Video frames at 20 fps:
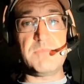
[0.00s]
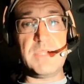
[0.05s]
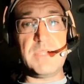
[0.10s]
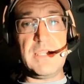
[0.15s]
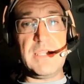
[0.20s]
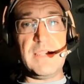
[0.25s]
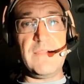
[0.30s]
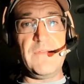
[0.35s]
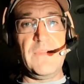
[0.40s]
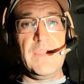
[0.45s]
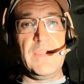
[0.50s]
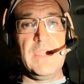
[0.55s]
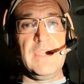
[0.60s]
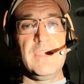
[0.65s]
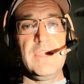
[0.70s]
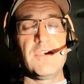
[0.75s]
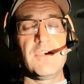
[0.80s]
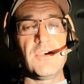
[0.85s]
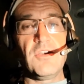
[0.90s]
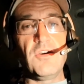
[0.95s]
be,
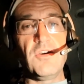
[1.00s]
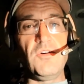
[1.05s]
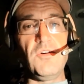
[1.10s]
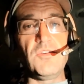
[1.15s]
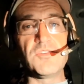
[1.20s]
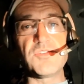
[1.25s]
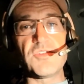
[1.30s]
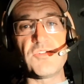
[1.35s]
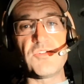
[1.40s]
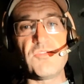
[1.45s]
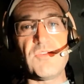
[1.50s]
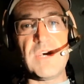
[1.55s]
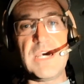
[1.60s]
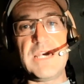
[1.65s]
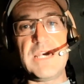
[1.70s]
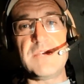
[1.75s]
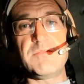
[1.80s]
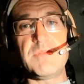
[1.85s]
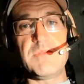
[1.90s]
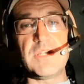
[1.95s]
goals are
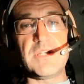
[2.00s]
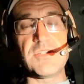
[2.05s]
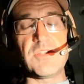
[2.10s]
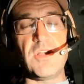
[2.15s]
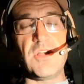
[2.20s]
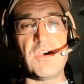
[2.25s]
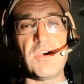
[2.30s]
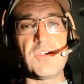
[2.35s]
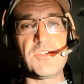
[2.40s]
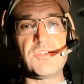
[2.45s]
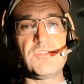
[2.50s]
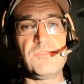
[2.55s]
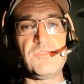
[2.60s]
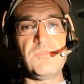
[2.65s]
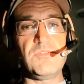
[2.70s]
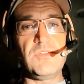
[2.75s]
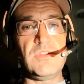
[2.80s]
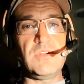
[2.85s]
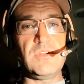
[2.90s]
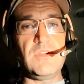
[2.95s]
great, but as long as
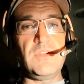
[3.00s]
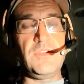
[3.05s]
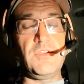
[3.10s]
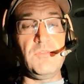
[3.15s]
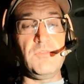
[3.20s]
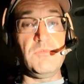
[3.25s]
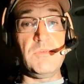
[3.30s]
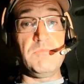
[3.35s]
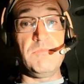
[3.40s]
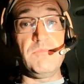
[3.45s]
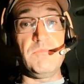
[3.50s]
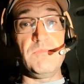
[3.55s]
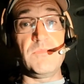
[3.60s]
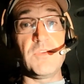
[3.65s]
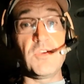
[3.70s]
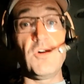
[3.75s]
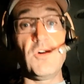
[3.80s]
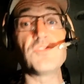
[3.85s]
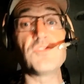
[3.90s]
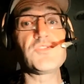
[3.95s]

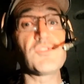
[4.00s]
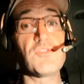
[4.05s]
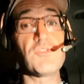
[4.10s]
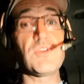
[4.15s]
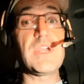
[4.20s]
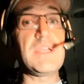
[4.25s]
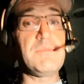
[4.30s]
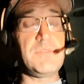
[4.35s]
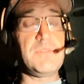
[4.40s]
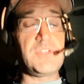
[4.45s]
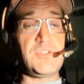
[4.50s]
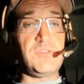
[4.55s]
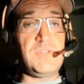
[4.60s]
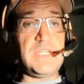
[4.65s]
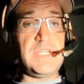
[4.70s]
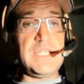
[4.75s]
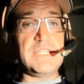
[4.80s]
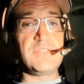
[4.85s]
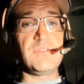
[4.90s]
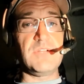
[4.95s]
goals are great, but you
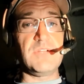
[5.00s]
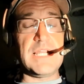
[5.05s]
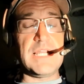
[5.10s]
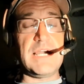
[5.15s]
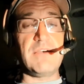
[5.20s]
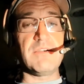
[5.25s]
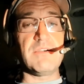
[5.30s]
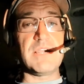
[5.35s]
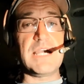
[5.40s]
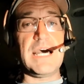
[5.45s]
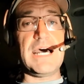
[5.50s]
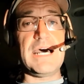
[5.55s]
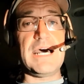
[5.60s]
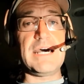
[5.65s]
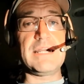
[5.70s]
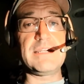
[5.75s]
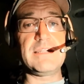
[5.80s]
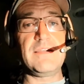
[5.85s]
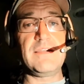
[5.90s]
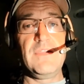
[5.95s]
need to allow
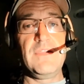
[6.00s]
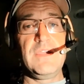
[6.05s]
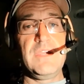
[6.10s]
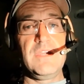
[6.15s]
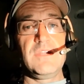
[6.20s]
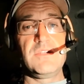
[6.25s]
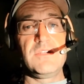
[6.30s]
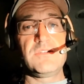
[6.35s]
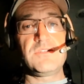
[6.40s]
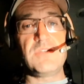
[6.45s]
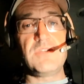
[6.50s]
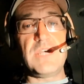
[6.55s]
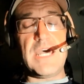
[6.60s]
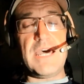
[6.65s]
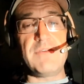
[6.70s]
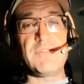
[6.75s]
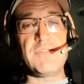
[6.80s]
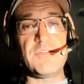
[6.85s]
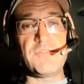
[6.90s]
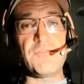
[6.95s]
God to
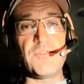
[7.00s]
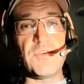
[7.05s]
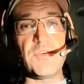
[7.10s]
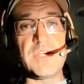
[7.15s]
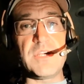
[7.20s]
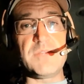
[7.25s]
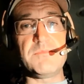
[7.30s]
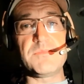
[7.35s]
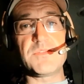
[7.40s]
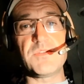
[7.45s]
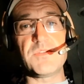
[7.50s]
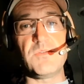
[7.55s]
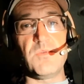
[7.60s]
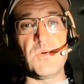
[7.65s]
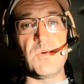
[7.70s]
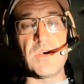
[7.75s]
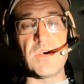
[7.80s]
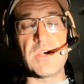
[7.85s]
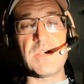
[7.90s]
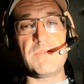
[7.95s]
have the freedom to
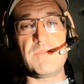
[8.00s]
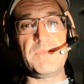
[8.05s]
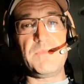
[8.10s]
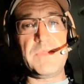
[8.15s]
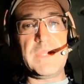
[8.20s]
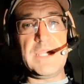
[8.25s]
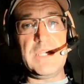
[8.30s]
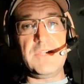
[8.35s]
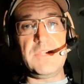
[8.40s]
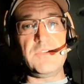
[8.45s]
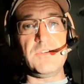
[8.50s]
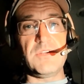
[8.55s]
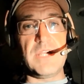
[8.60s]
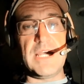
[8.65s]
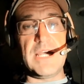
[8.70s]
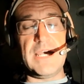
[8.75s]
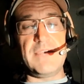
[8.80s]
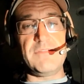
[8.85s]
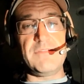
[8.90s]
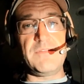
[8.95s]
work in your
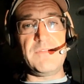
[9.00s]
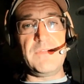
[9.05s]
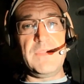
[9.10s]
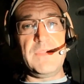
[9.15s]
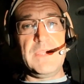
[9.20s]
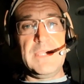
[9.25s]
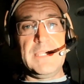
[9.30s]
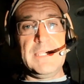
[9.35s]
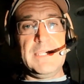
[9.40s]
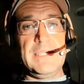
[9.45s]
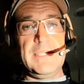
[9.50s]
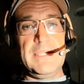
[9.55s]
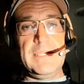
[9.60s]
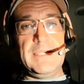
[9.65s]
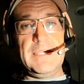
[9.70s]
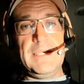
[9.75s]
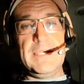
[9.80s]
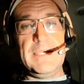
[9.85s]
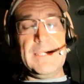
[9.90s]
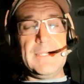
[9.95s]
life.
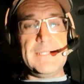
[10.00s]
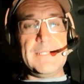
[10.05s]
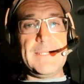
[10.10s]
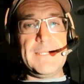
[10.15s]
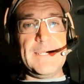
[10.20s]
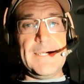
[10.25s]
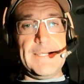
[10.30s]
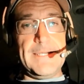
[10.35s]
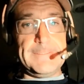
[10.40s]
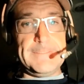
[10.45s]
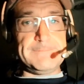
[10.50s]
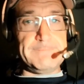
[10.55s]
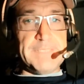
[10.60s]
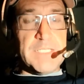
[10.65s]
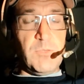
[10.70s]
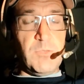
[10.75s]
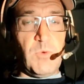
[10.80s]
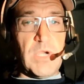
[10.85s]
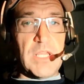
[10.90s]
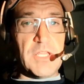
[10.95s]
And
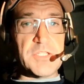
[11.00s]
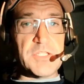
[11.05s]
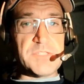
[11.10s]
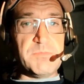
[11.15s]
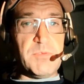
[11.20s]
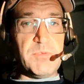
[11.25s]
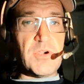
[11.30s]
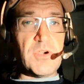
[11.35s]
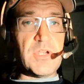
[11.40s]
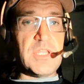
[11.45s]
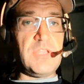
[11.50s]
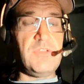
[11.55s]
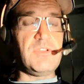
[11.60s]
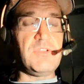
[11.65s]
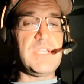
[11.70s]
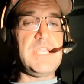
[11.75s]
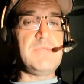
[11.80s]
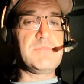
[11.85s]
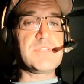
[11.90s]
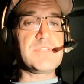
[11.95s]
while it's burning,
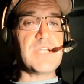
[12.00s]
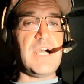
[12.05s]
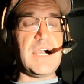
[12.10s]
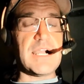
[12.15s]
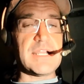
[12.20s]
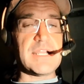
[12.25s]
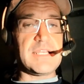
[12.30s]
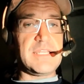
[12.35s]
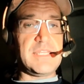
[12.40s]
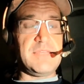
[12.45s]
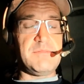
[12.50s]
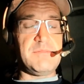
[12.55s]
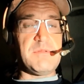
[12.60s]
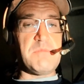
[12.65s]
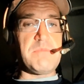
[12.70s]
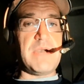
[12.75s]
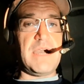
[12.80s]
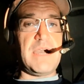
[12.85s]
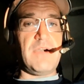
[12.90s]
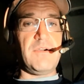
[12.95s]
you keep talking to them
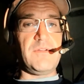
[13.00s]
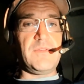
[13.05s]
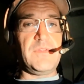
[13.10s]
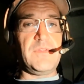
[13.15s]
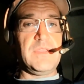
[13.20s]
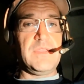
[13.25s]
about